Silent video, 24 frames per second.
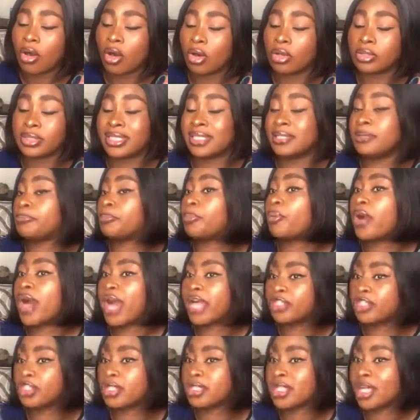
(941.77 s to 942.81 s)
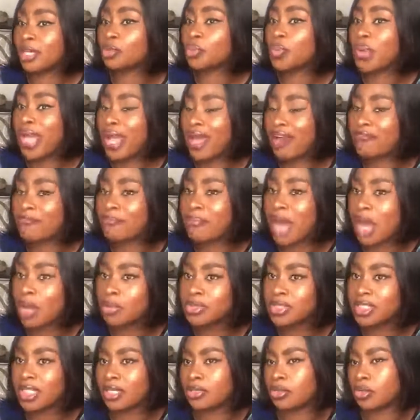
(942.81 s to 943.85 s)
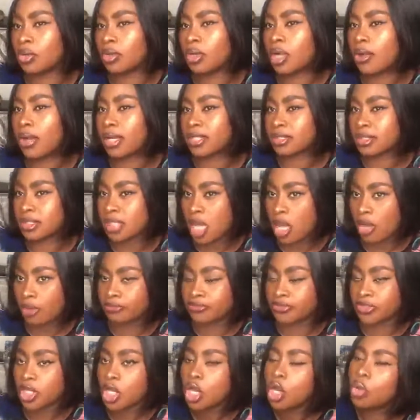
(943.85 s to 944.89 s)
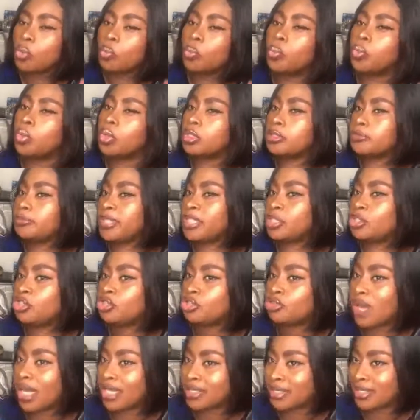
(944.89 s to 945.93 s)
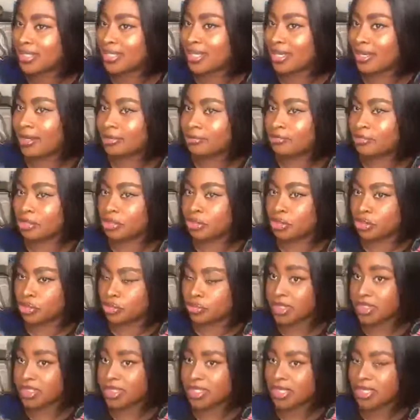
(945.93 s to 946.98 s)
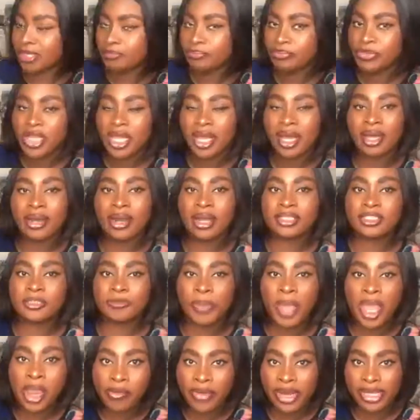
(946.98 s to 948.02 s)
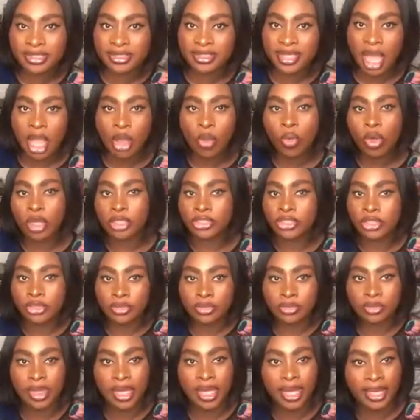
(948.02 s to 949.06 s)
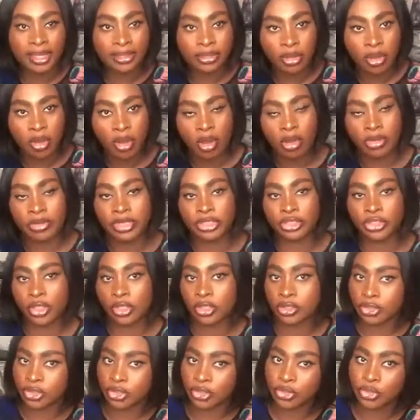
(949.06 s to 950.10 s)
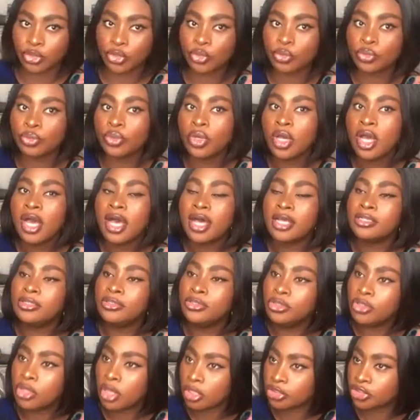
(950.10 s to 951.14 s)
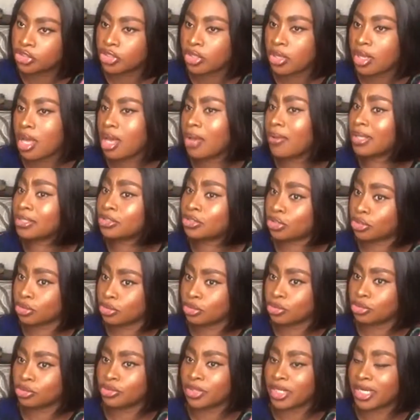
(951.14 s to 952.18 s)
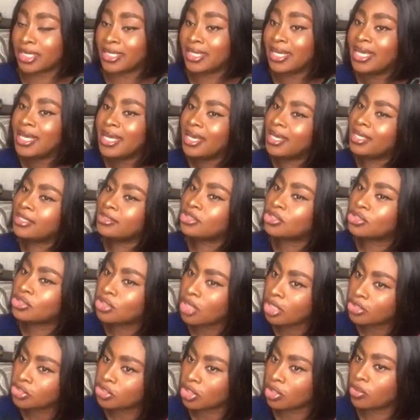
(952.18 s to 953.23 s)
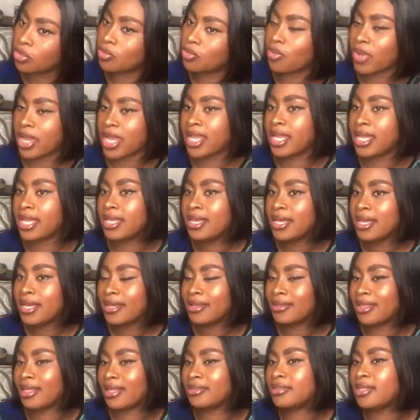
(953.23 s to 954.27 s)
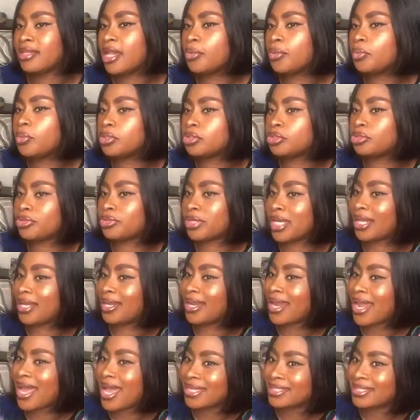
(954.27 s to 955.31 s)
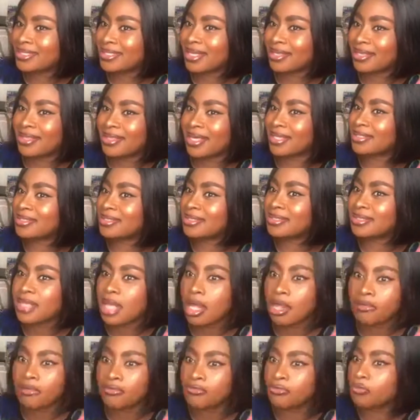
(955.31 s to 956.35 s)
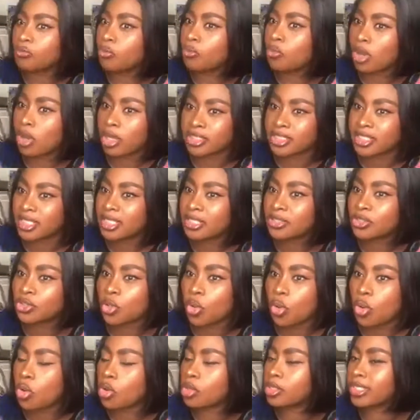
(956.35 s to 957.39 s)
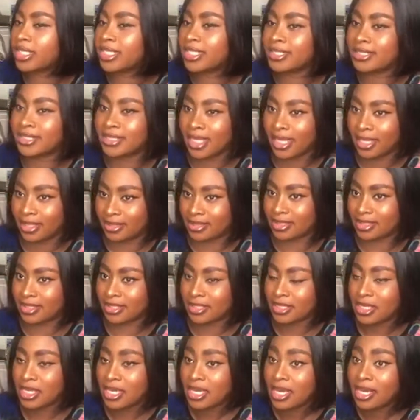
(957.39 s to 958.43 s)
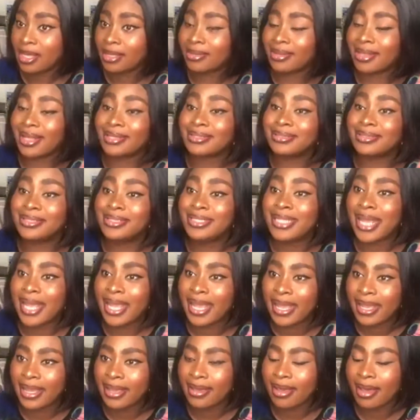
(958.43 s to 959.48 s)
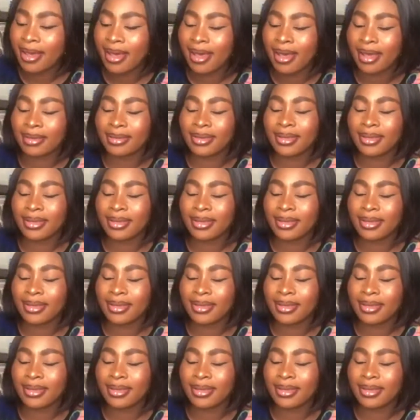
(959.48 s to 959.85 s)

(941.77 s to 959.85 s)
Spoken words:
the pressures that we have mounted on ourselves will be drastically reduced. And as parents, I want to encourage us to nurture our children in such a way that they would realize that their self-worth is all it takes, that they are